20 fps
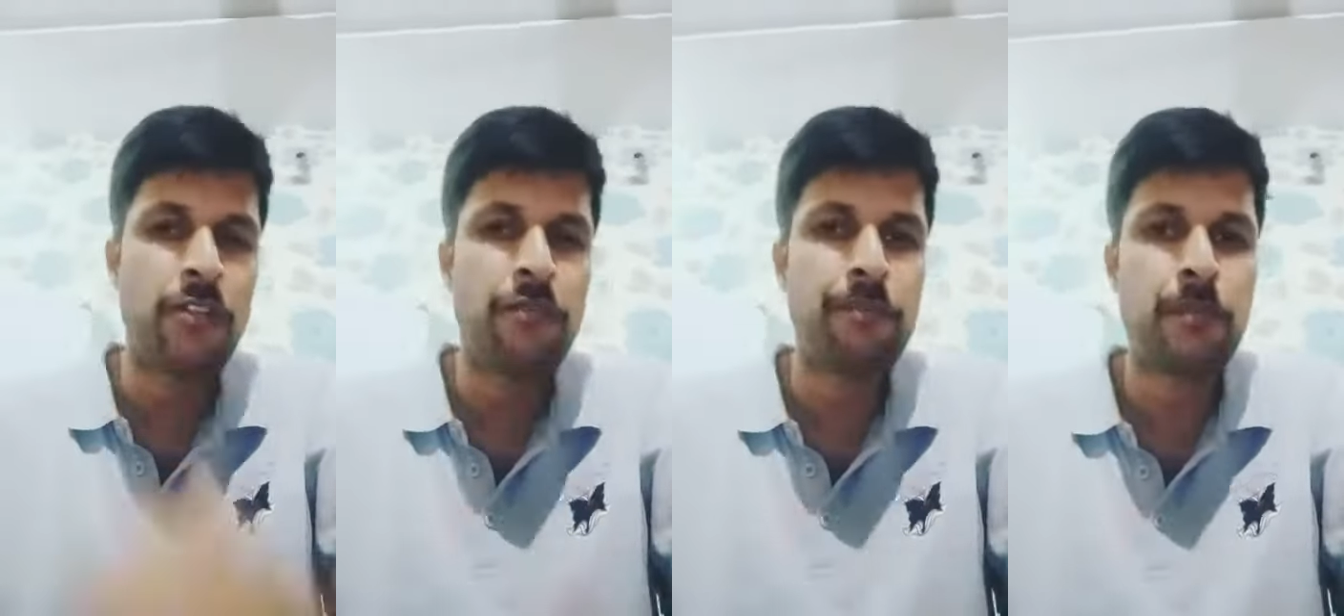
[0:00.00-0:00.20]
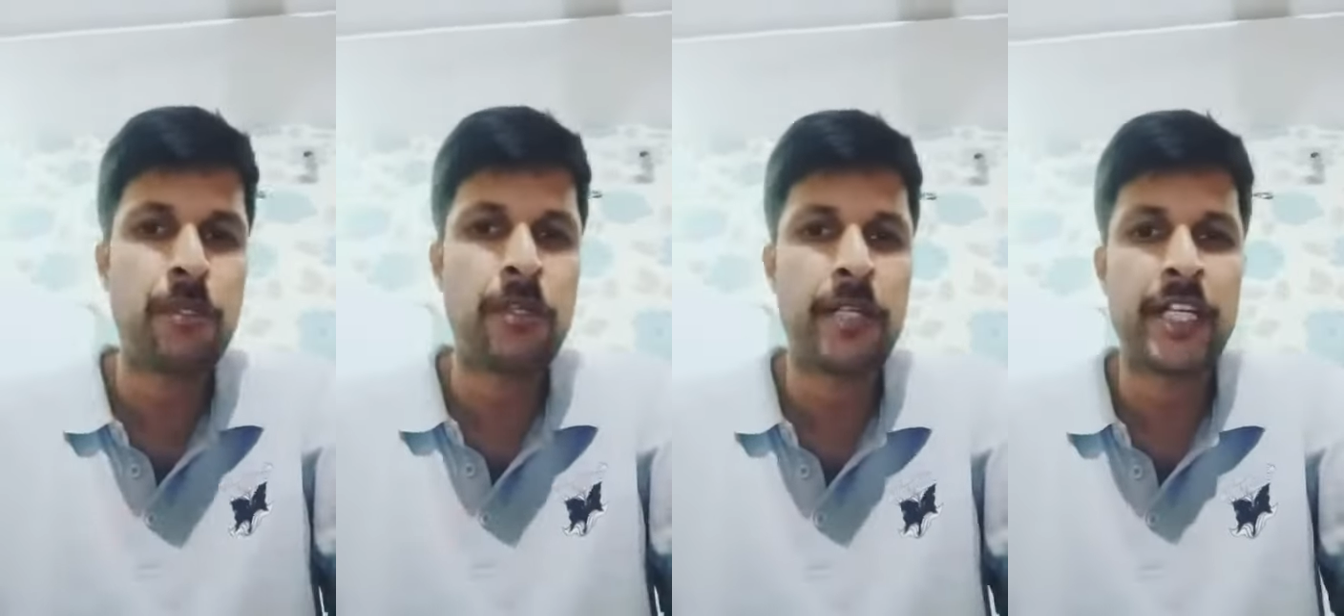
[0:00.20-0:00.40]

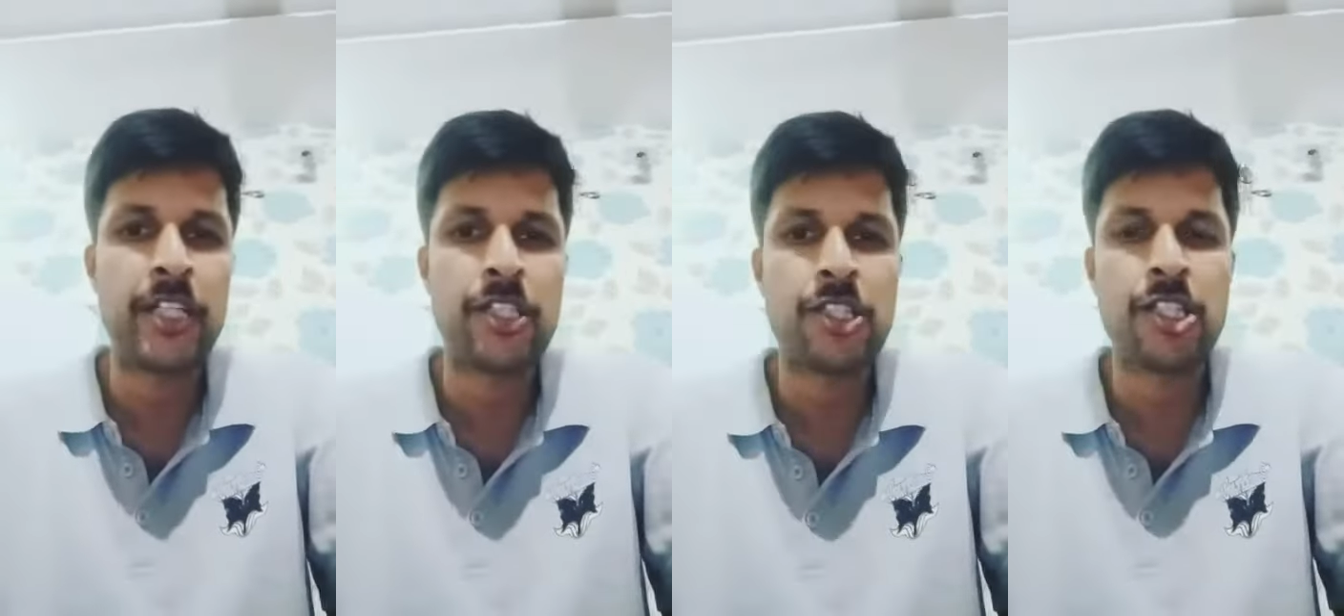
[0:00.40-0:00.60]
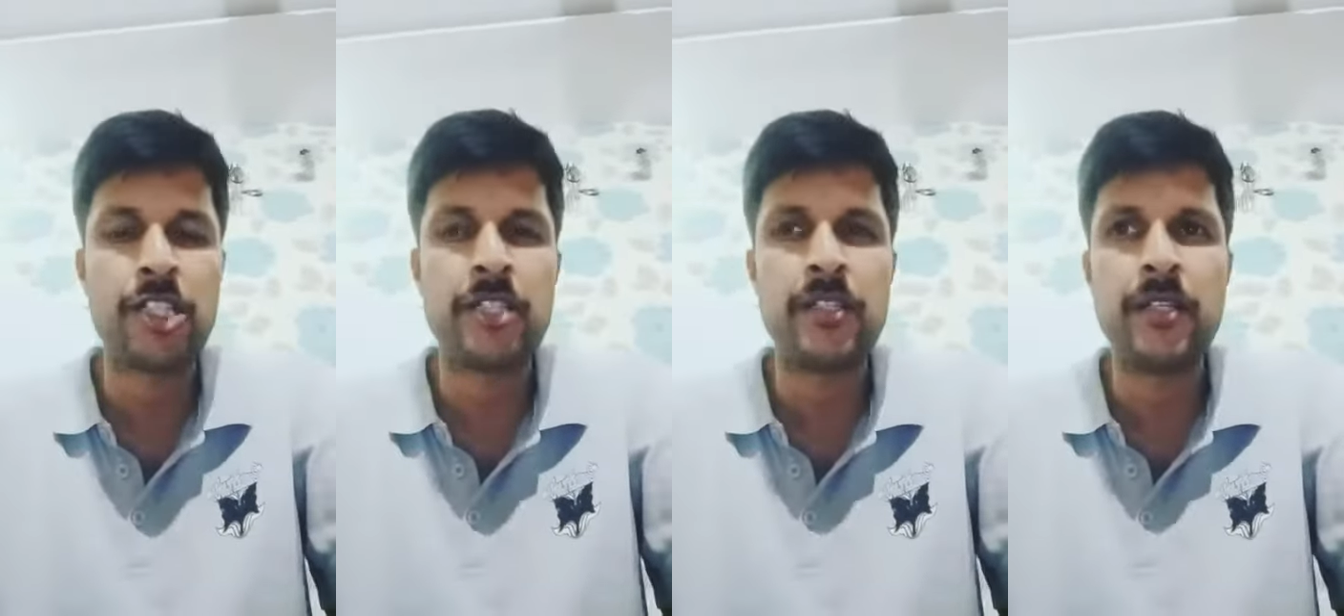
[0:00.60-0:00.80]

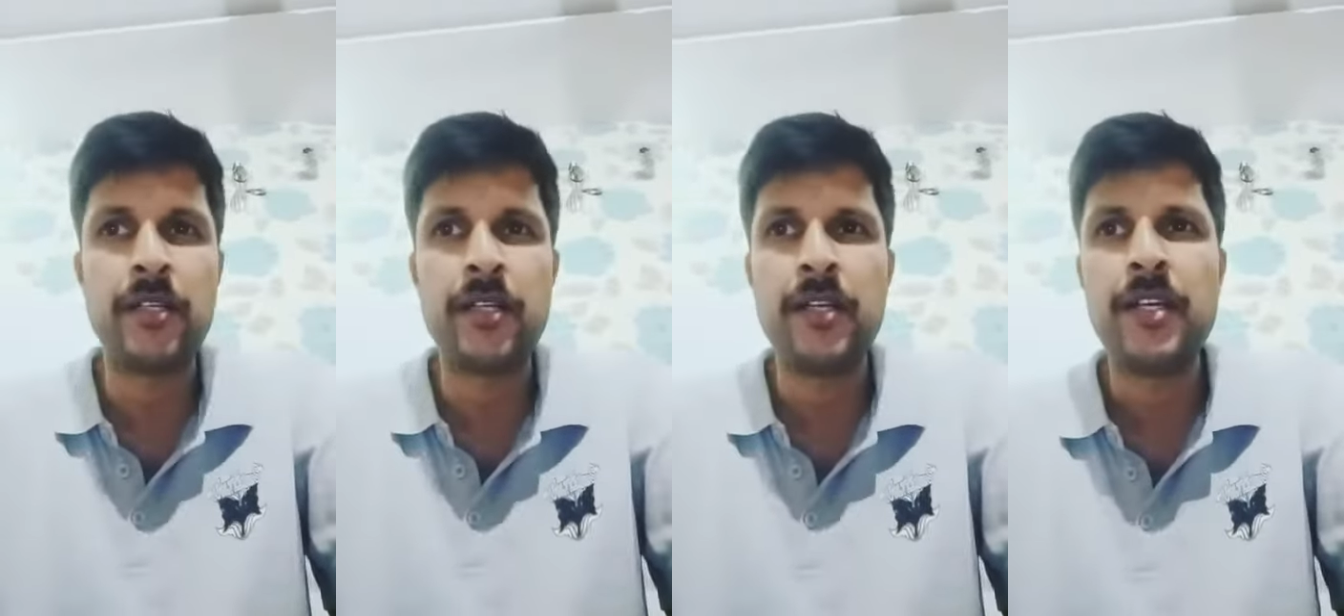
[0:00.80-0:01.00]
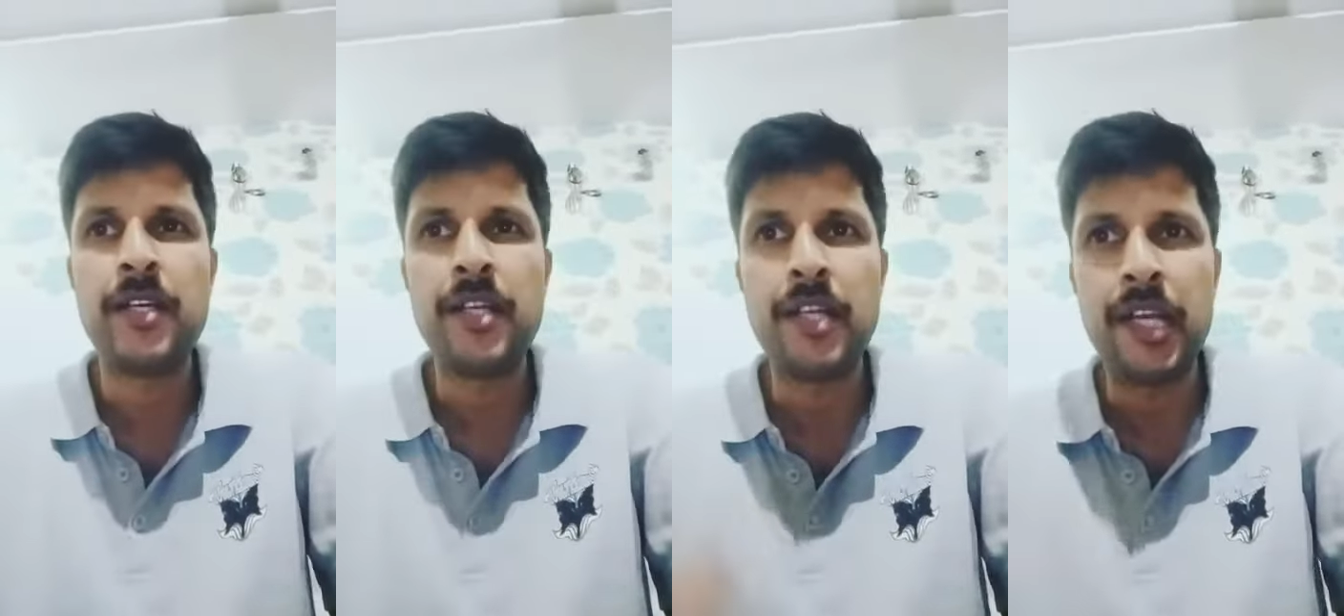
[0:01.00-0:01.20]
production,
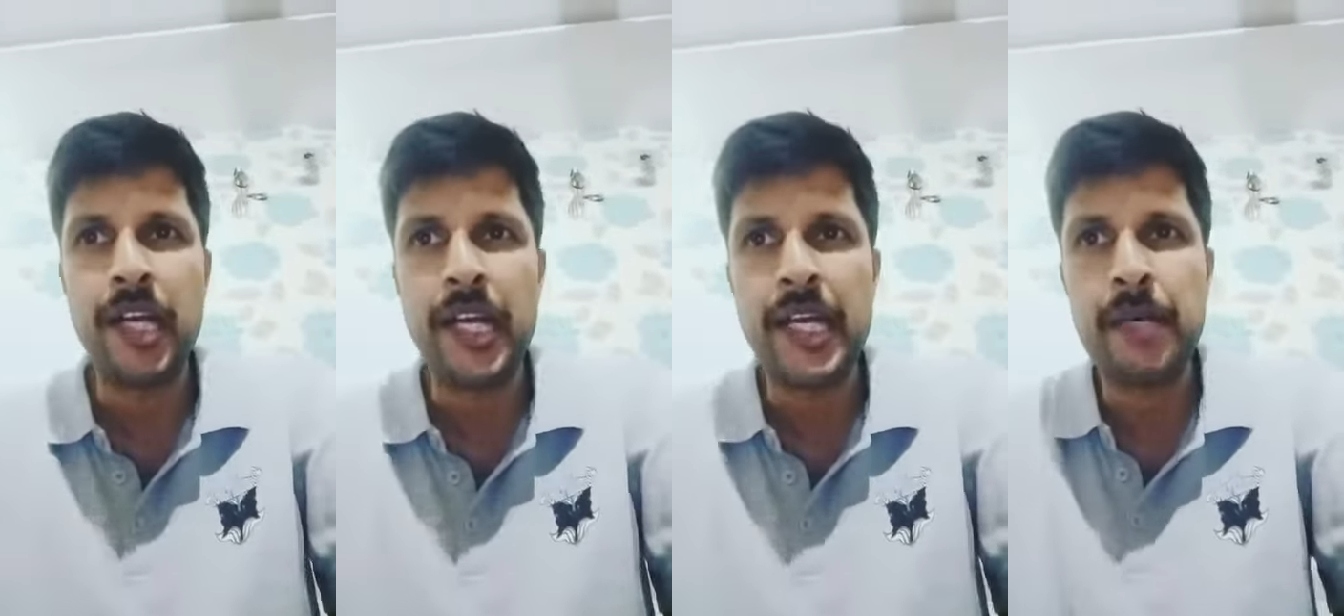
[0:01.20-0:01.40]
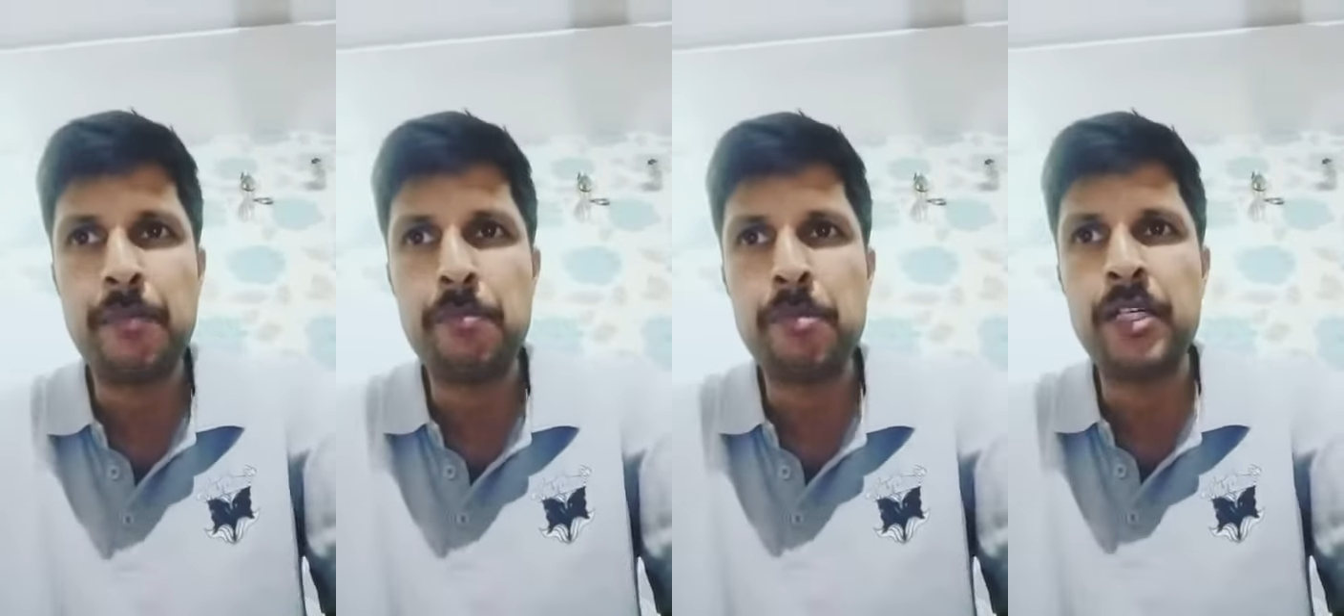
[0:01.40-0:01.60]

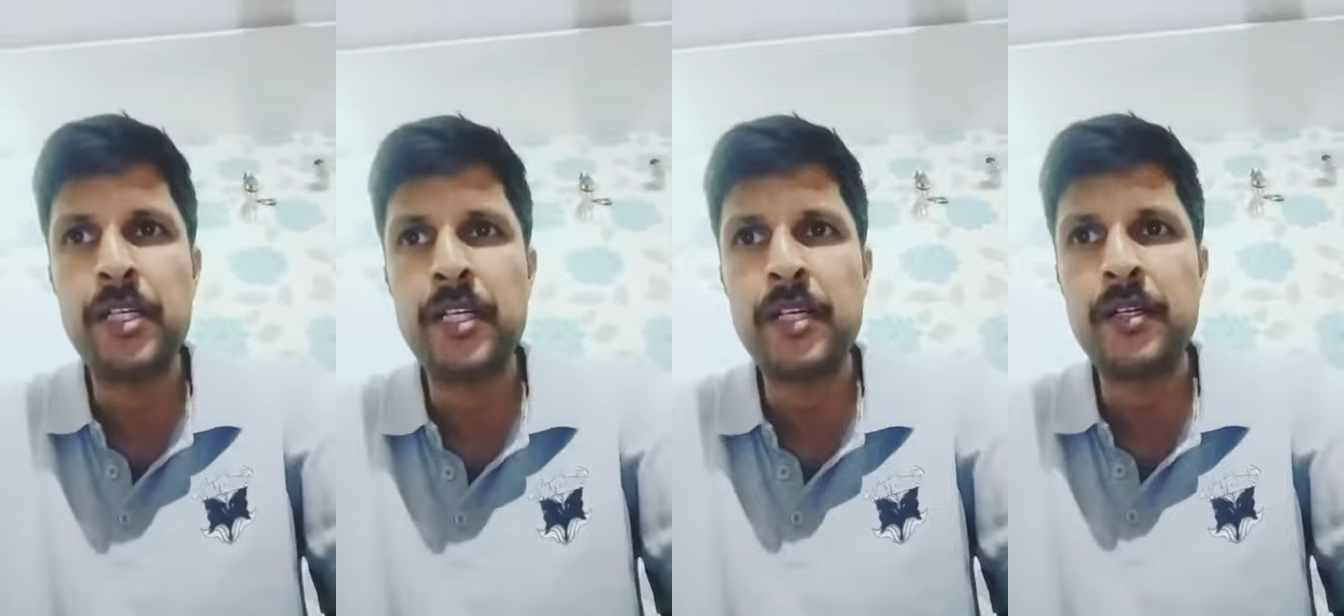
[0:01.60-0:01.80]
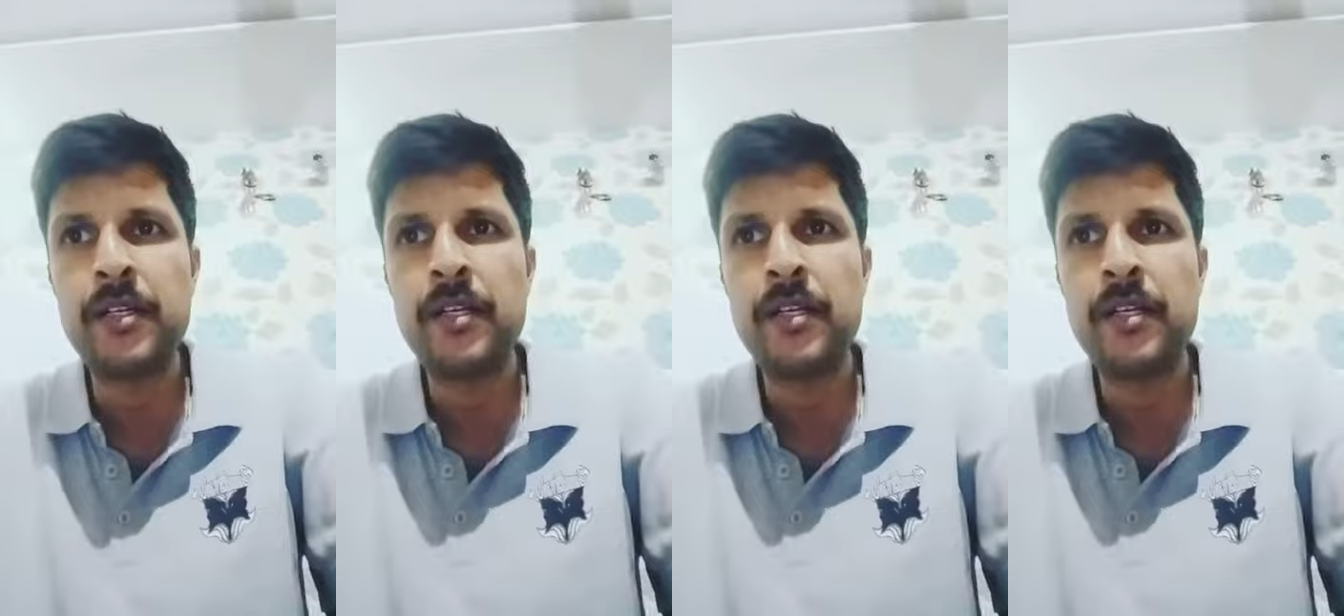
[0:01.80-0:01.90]
labor,